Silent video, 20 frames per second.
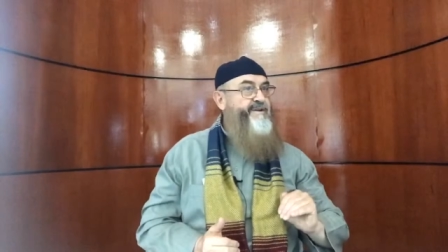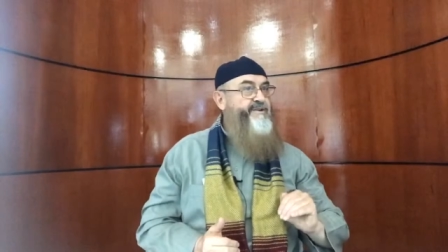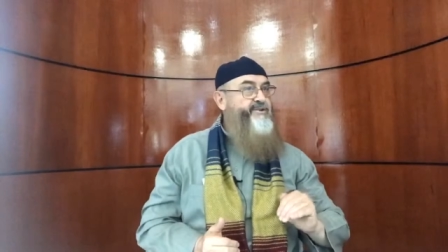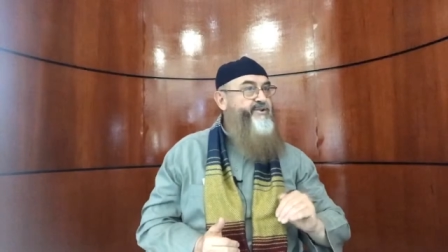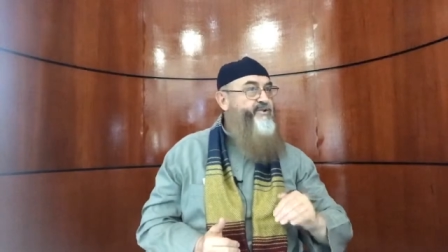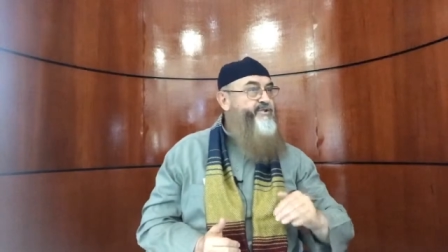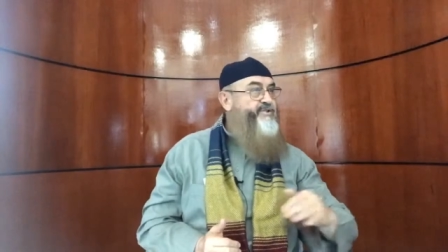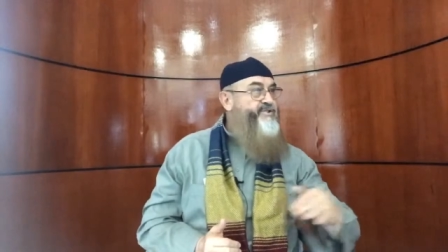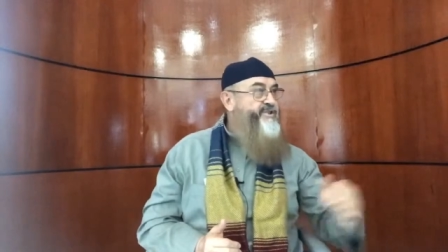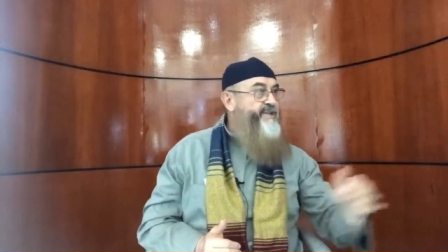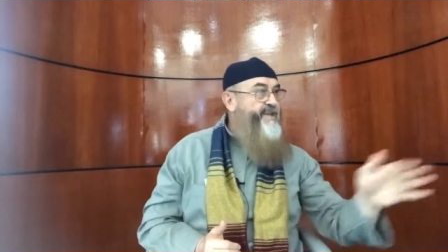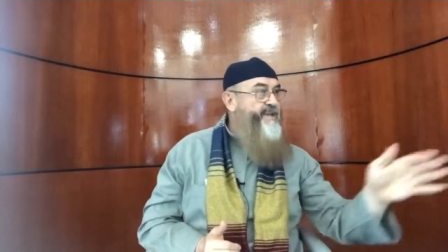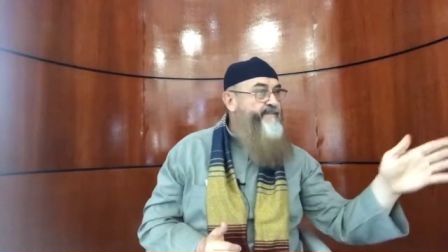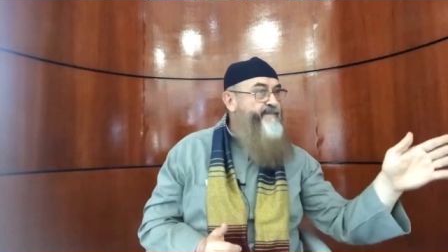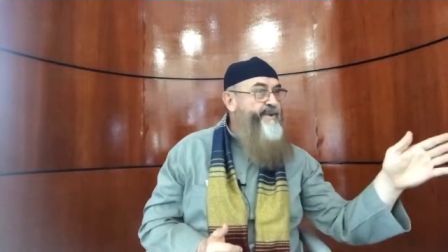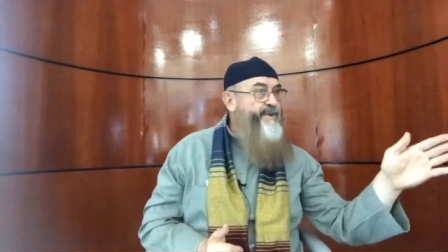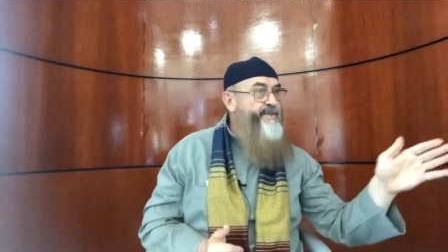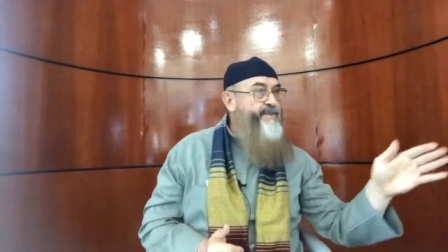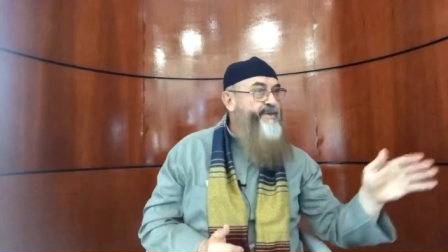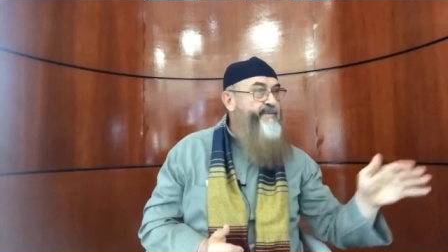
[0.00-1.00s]
You
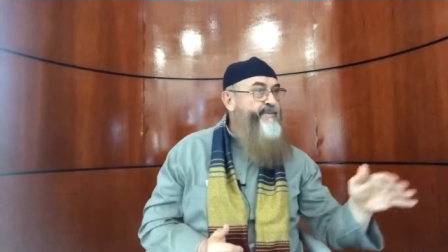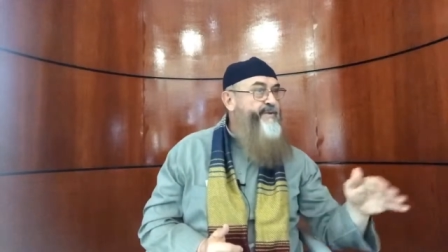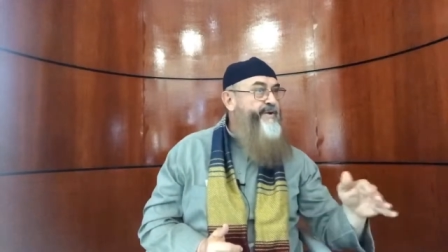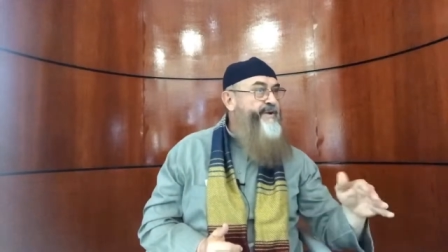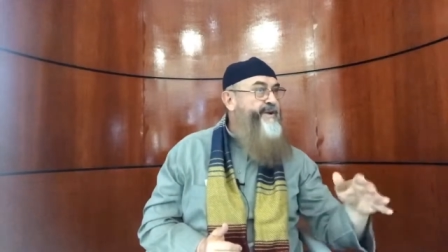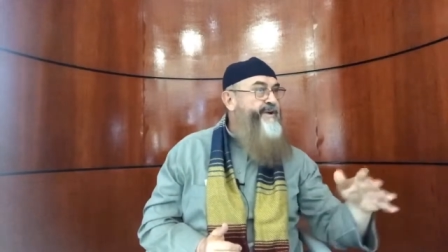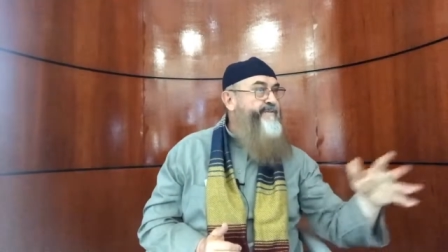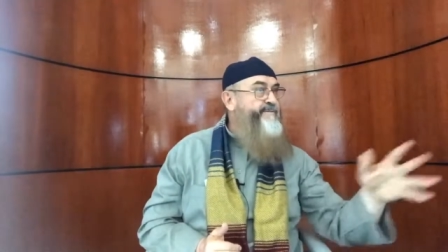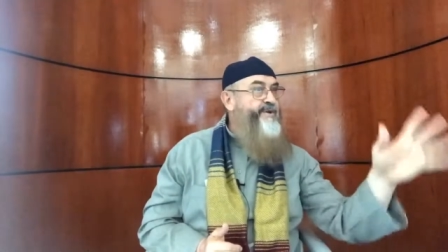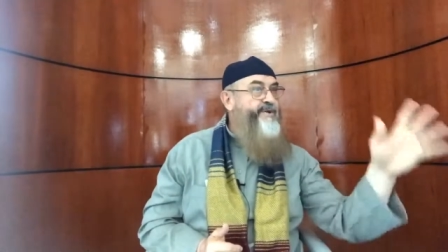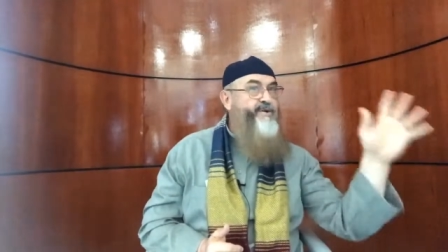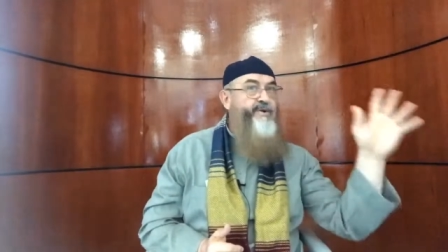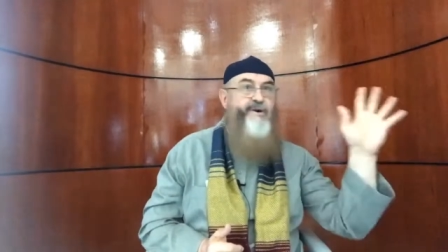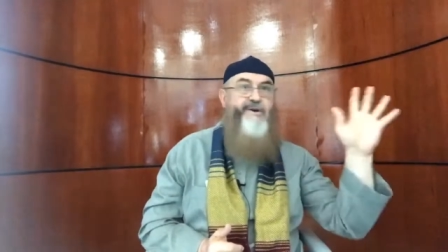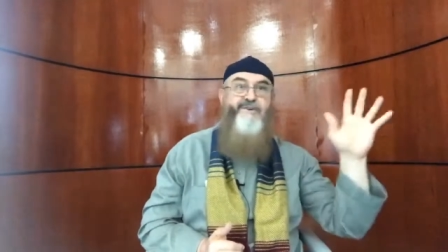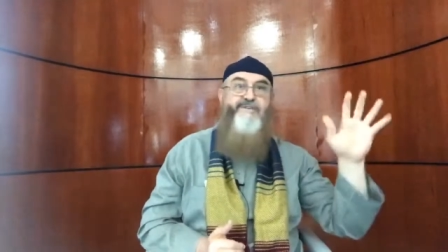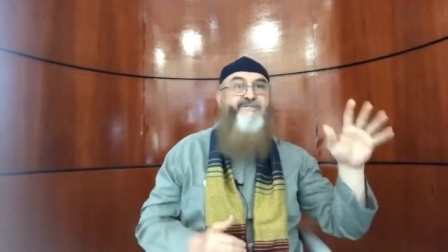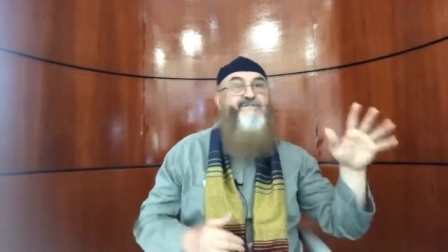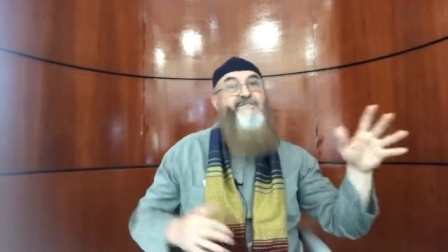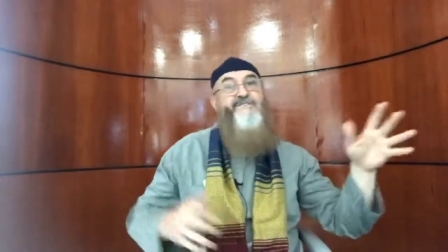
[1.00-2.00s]
sleep in the morning
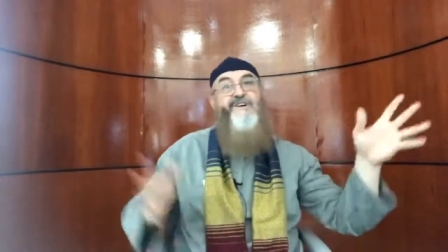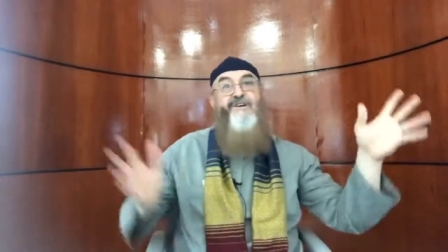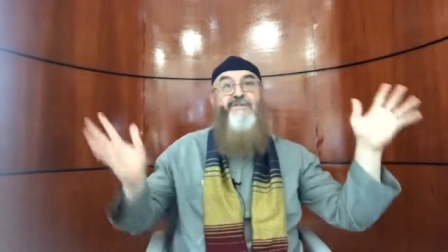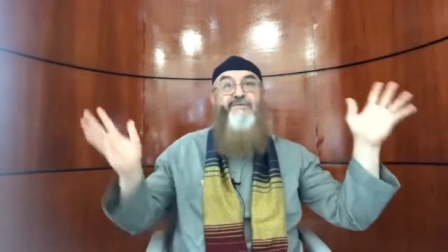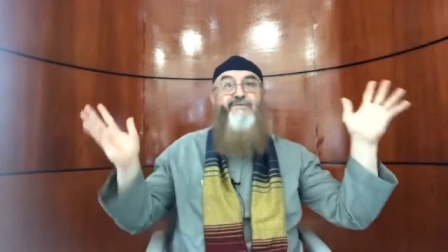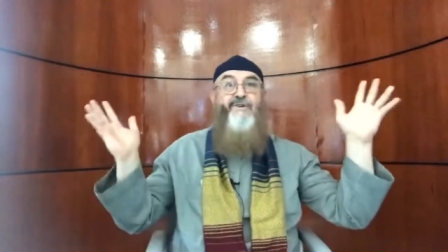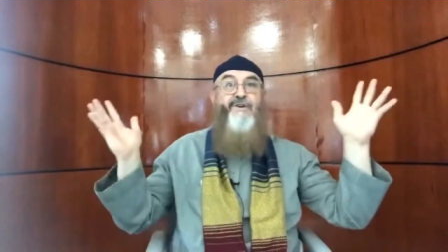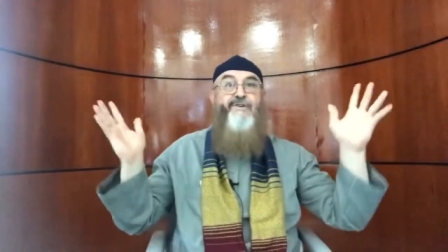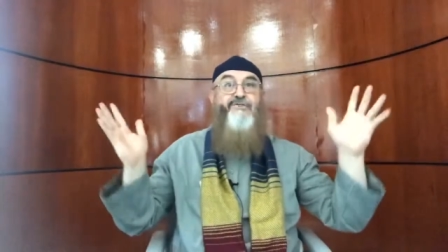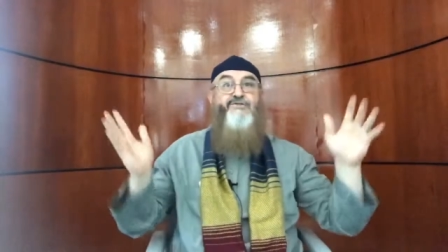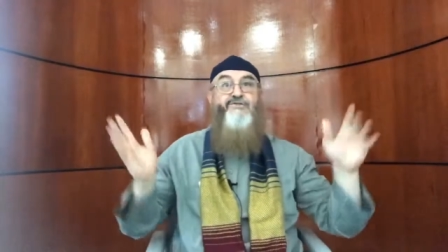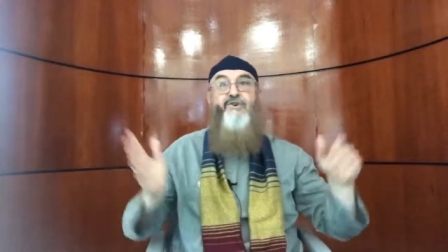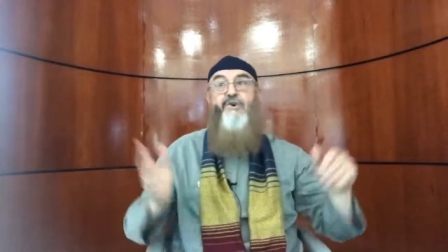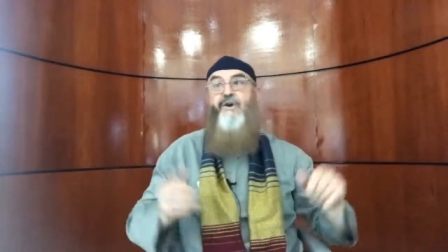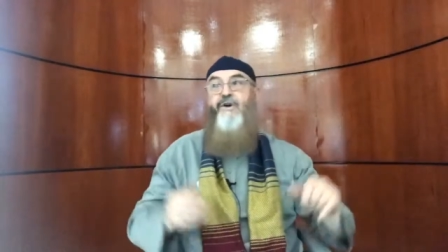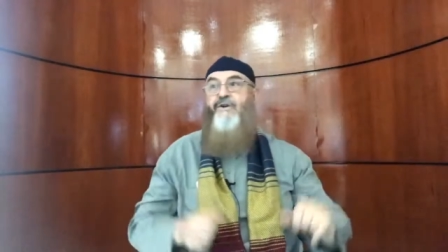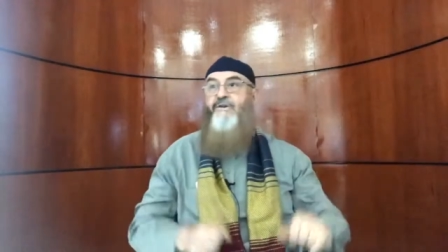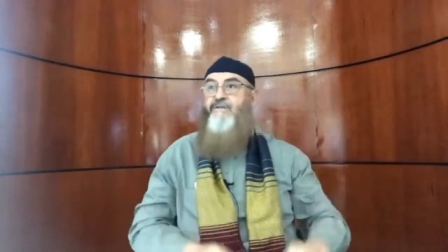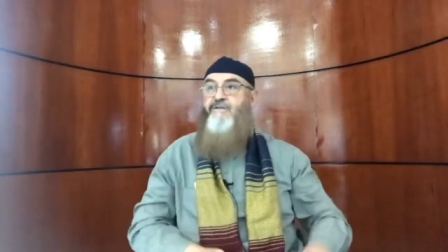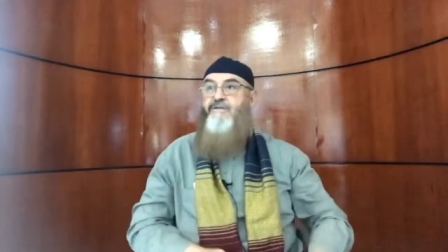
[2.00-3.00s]
because it feels
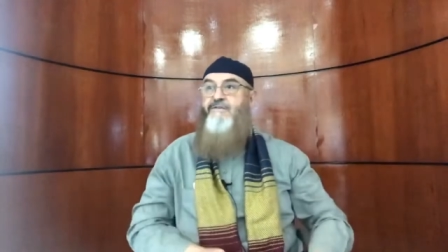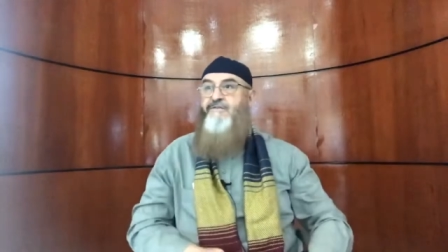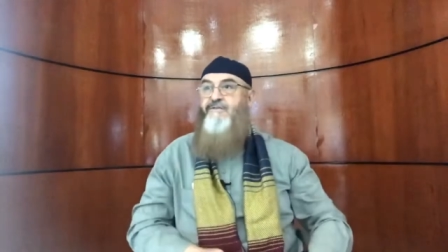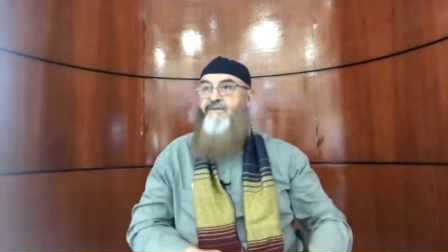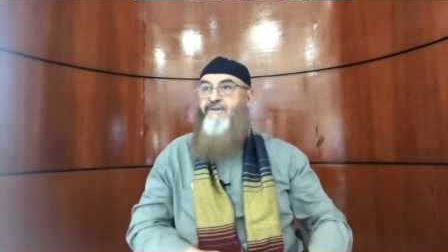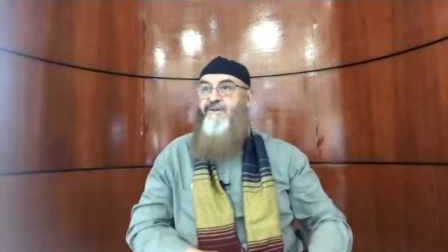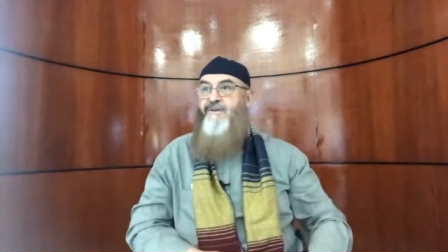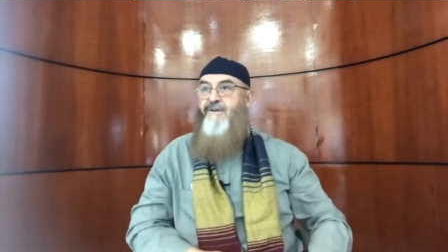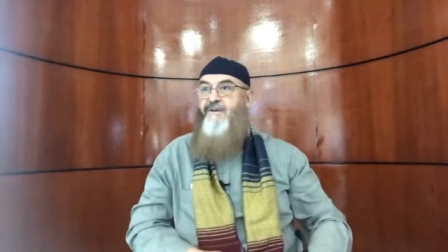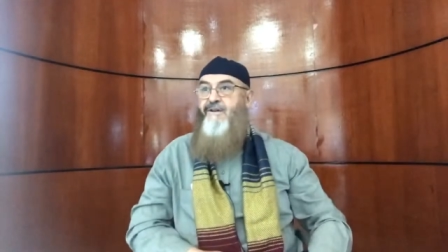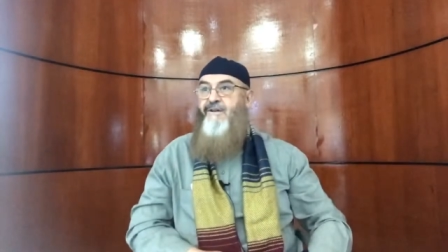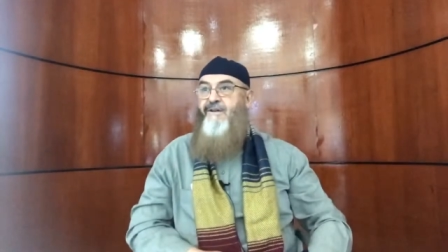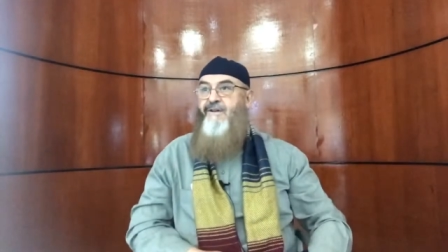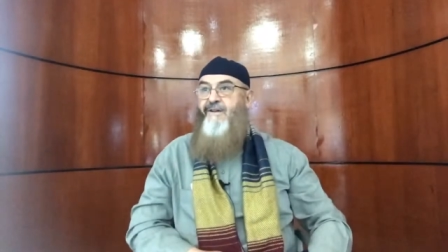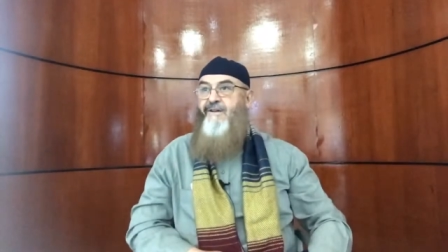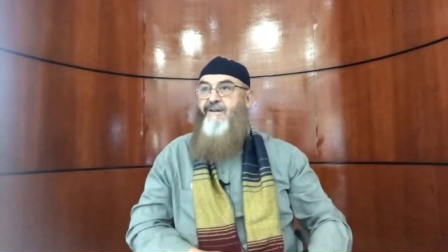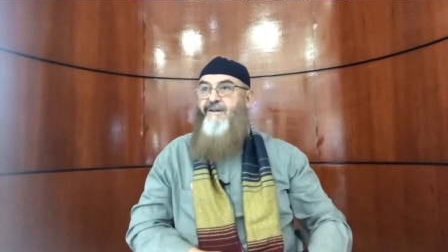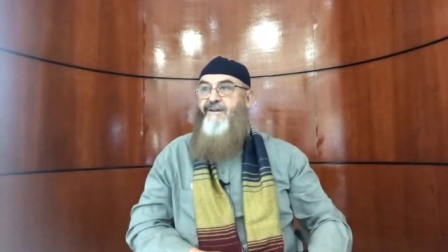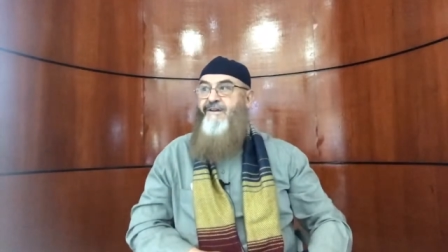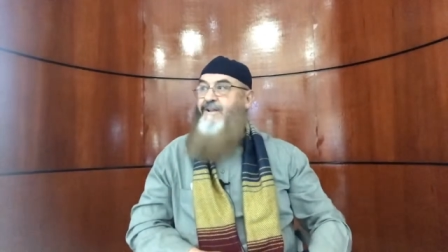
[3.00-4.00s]
good.
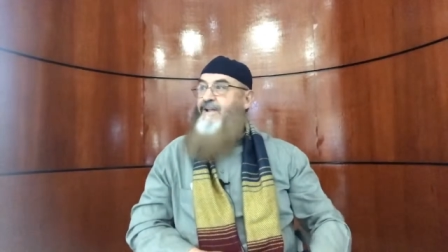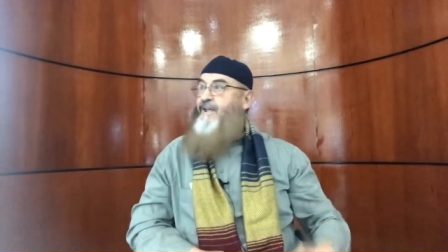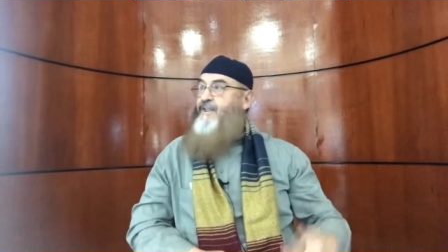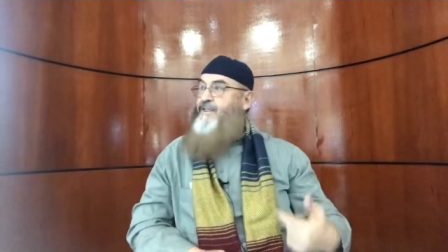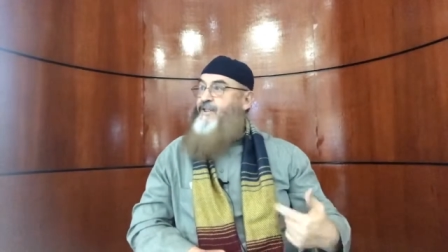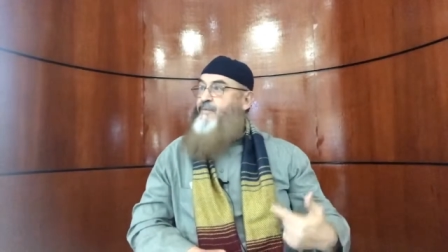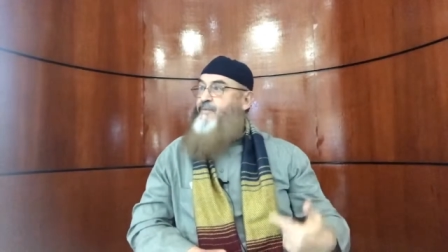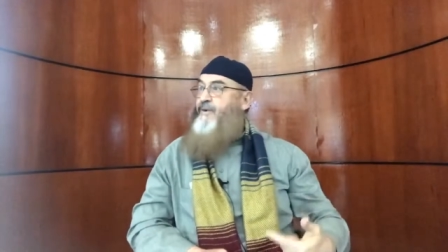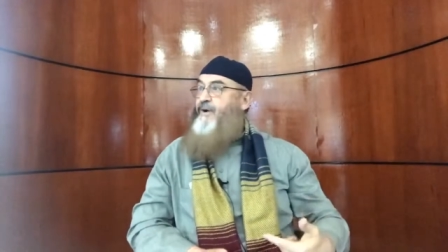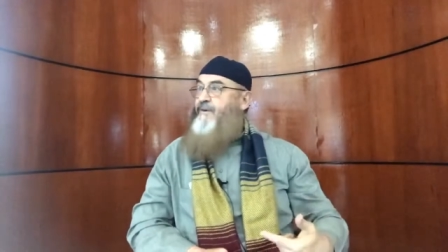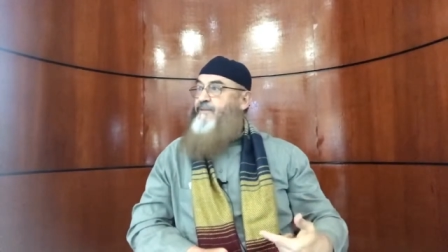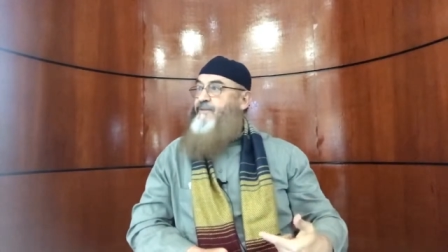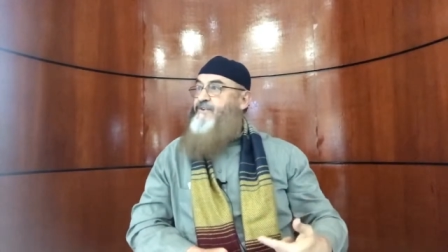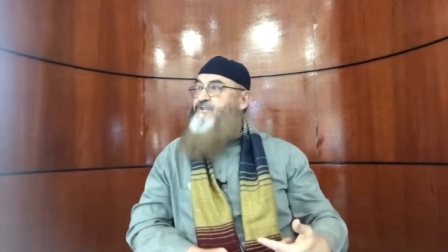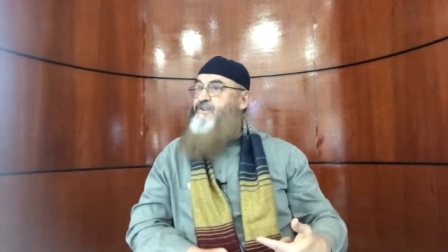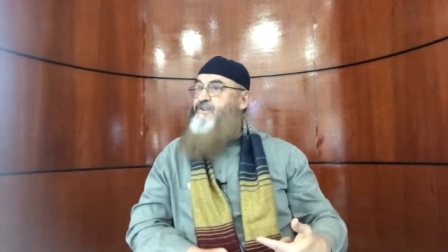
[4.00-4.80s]
Yet the Prophet